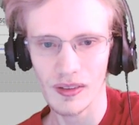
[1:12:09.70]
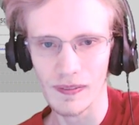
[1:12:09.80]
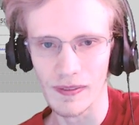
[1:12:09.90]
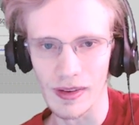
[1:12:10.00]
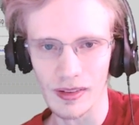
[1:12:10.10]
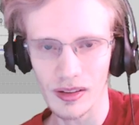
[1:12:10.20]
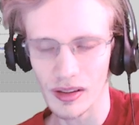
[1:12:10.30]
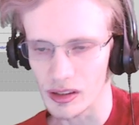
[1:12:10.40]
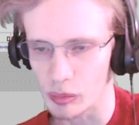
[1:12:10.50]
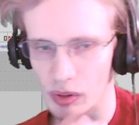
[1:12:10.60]
Yeah,
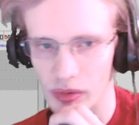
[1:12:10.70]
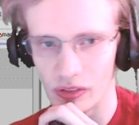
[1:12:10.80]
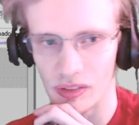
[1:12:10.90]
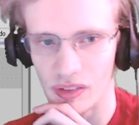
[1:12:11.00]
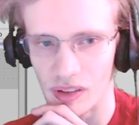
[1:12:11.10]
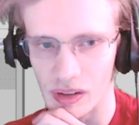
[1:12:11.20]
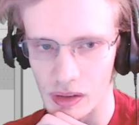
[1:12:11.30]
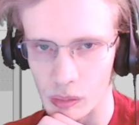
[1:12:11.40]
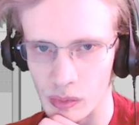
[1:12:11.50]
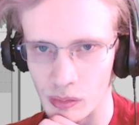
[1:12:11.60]
I could probably just take a
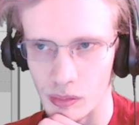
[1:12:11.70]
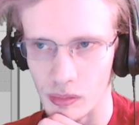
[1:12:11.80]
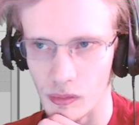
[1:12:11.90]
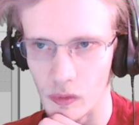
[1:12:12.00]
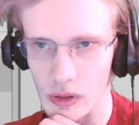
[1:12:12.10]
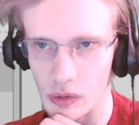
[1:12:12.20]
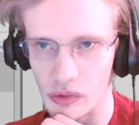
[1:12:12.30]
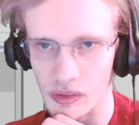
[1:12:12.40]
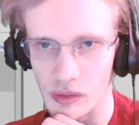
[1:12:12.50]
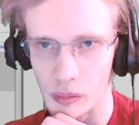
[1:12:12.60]
couple videos
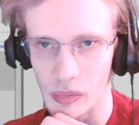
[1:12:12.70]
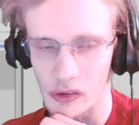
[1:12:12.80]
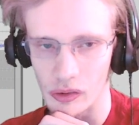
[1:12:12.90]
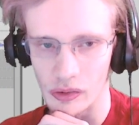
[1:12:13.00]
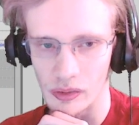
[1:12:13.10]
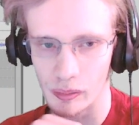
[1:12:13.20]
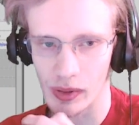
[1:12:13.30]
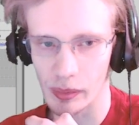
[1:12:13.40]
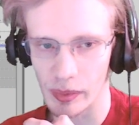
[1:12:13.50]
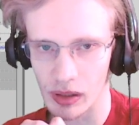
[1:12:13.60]
and pictures and
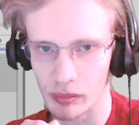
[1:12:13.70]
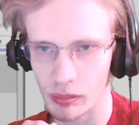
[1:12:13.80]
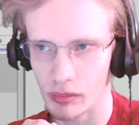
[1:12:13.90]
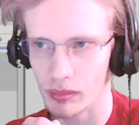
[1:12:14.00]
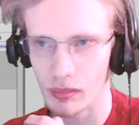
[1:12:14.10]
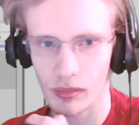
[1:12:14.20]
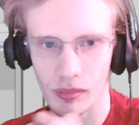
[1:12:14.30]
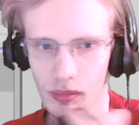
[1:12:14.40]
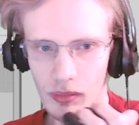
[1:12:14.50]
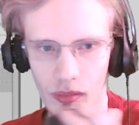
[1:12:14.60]
probably make
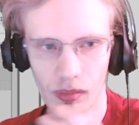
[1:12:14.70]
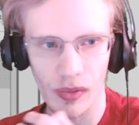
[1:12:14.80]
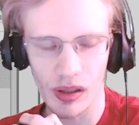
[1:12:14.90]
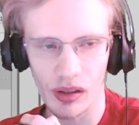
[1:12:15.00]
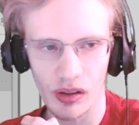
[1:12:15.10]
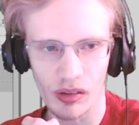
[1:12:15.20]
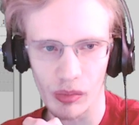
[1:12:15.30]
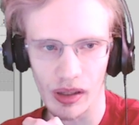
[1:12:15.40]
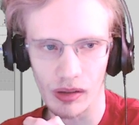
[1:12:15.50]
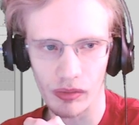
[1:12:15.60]
some
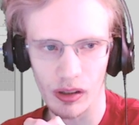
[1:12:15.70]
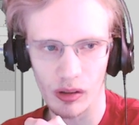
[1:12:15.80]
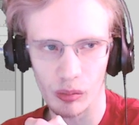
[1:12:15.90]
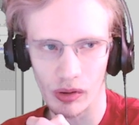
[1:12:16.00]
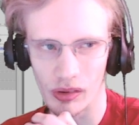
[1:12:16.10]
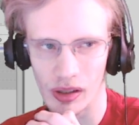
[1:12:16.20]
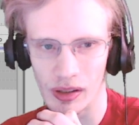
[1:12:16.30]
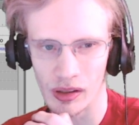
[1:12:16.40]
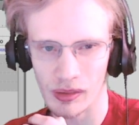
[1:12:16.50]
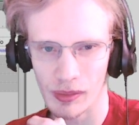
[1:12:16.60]
kind of video and post it on
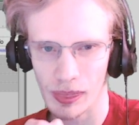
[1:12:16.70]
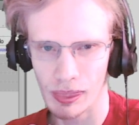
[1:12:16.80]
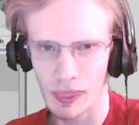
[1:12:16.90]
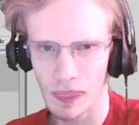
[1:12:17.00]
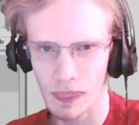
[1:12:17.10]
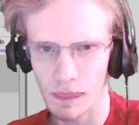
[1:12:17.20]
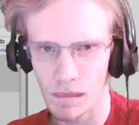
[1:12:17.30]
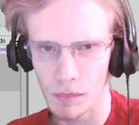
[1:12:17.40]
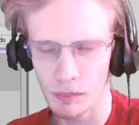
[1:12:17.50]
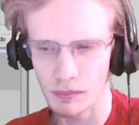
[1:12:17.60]
here.
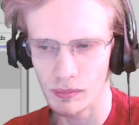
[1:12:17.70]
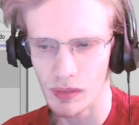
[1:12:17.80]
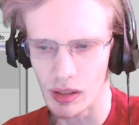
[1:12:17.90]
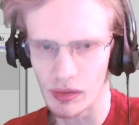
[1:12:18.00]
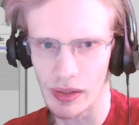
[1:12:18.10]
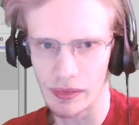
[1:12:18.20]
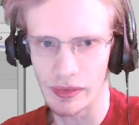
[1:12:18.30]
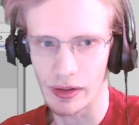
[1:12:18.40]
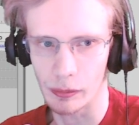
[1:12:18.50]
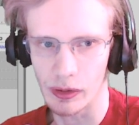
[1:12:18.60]

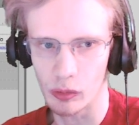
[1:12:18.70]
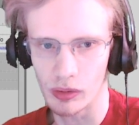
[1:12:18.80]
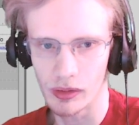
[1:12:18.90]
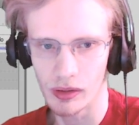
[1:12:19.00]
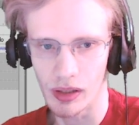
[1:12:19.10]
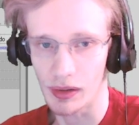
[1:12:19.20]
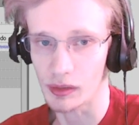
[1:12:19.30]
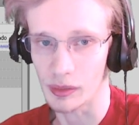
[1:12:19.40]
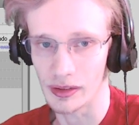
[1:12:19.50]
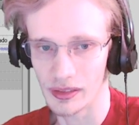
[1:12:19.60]
That'll be cool. Hey,
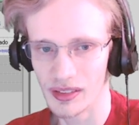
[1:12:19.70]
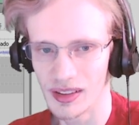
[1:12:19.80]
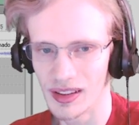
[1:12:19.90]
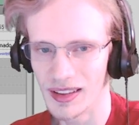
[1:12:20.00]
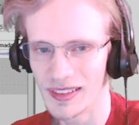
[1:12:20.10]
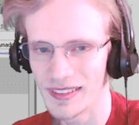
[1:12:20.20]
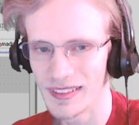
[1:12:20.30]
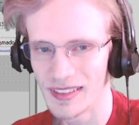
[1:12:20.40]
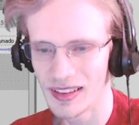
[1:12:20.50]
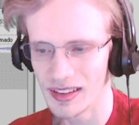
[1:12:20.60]
thanks, man.
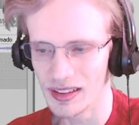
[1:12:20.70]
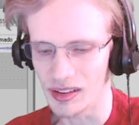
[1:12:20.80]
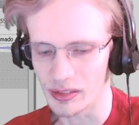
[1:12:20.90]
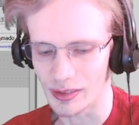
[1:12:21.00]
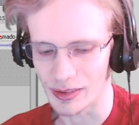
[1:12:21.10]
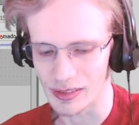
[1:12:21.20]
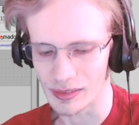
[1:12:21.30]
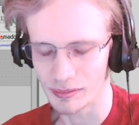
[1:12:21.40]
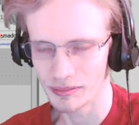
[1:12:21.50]
That's a good idea.